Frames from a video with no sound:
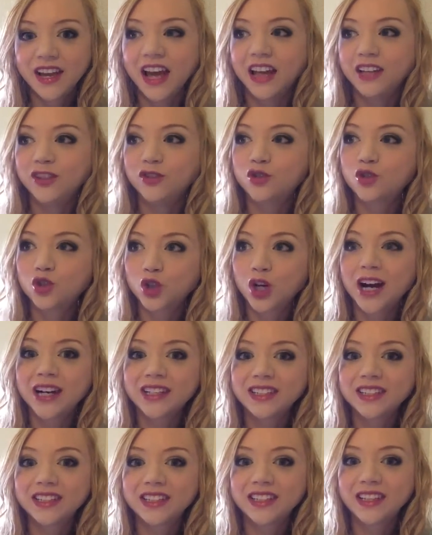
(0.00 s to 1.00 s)
and you
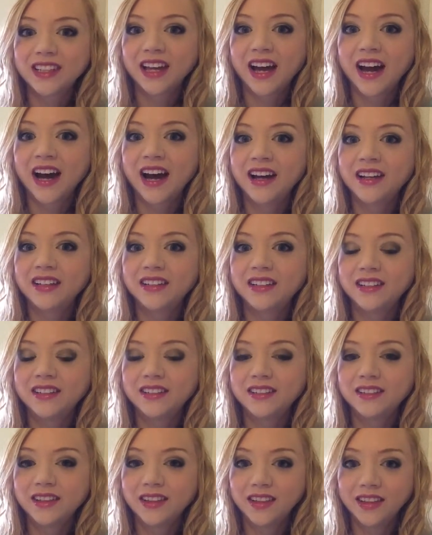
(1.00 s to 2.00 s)
trust that
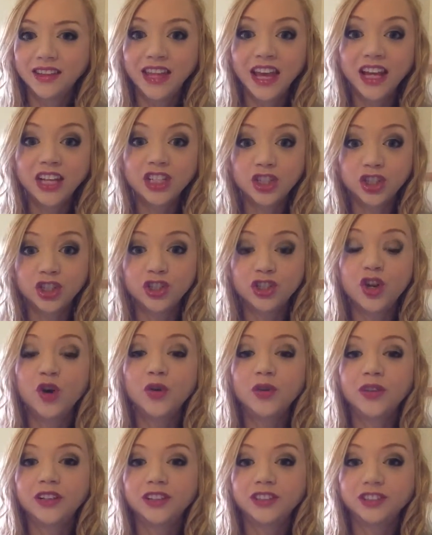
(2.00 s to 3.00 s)
they should
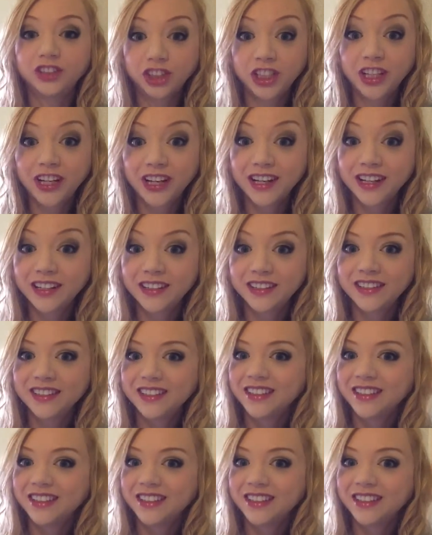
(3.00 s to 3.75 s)
know their shit,